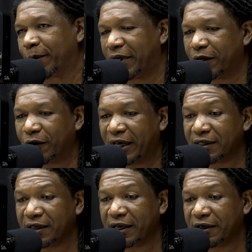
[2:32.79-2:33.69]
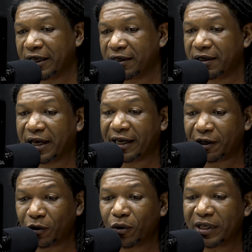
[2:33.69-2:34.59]
You know, and I
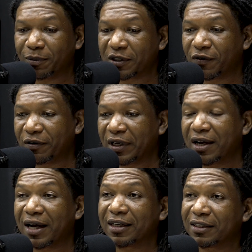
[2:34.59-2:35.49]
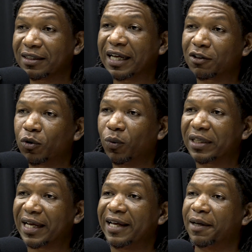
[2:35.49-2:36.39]
know he was very cognizant as to
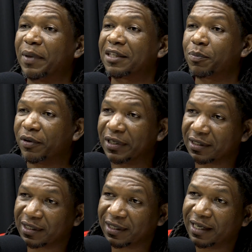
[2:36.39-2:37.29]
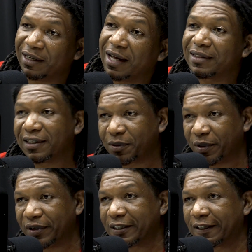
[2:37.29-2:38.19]
what I am experiencing and not
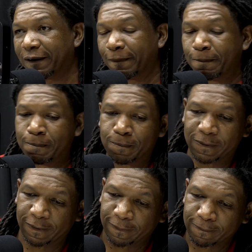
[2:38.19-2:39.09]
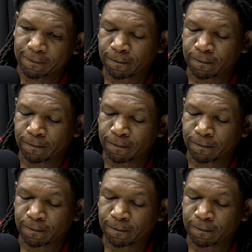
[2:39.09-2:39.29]
experiencing, you know.